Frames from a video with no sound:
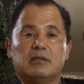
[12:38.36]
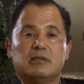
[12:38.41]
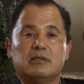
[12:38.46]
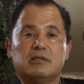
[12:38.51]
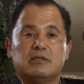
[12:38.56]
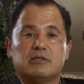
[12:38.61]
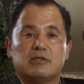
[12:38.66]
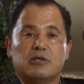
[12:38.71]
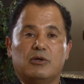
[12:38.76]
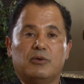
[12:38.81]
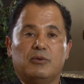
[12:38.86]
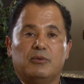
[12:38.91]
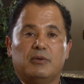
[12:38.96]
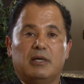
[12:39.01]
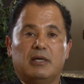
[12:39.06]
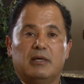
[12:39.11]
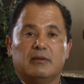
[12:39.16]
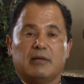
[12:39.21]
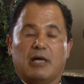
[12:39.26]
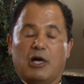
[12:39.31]
So
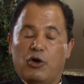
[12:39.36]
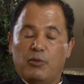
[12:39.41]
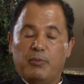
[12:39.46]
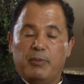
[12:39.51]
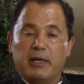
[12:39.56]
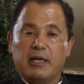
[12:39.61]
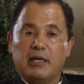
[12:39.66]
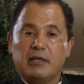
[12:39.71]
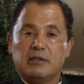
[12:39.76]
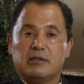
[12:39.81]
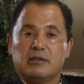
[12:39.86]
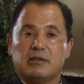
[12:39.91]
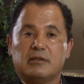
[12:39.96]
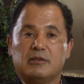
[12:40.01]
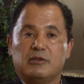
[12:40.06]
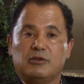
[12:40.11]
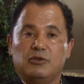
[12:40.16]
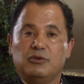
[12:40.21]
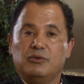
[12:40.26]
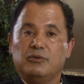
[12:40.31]
I hope I got
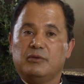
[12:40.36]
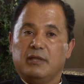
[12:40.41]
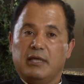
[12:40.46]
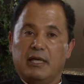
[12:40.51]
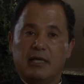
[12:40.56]
you the